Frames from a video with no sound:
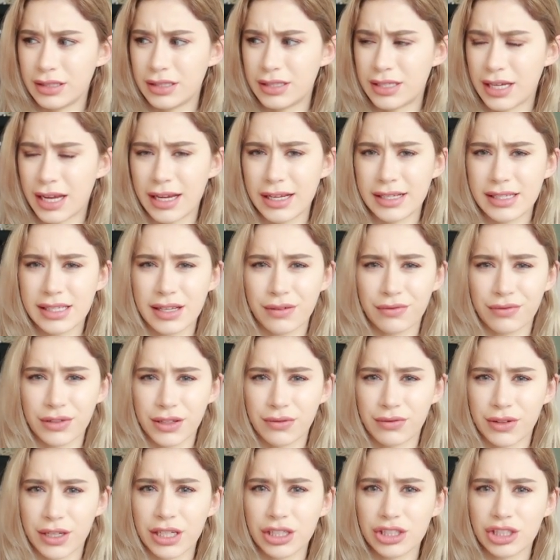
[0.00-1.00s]
days of
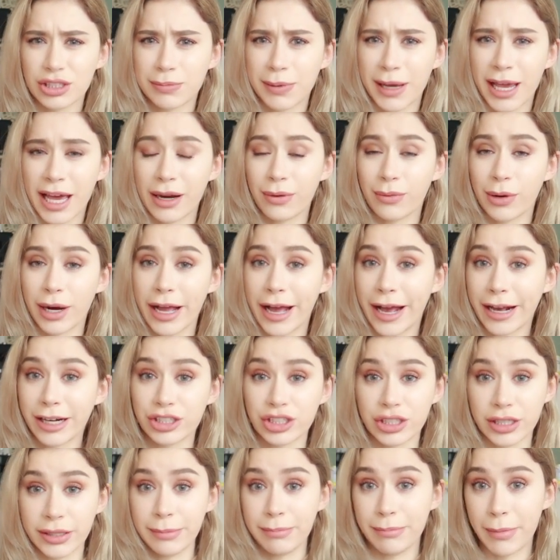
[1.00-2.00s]
living in Japan where I
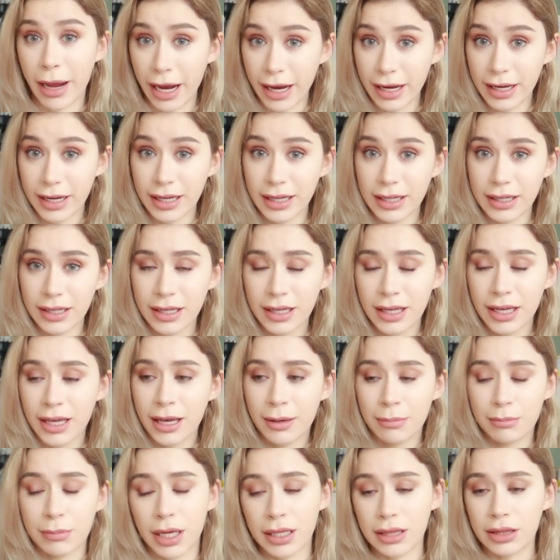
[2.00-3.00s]
actually
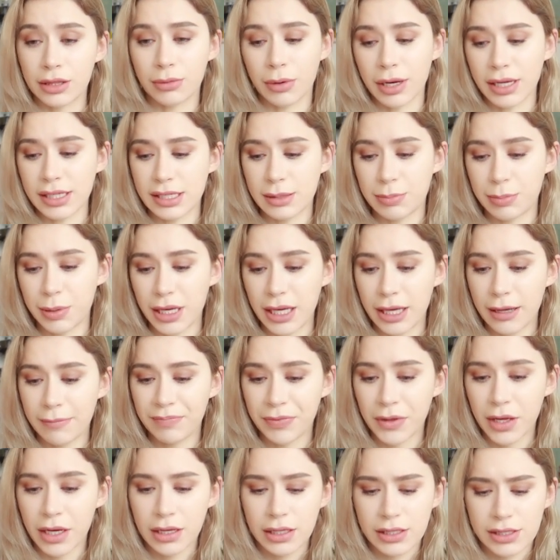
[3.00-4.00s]
made the recipe.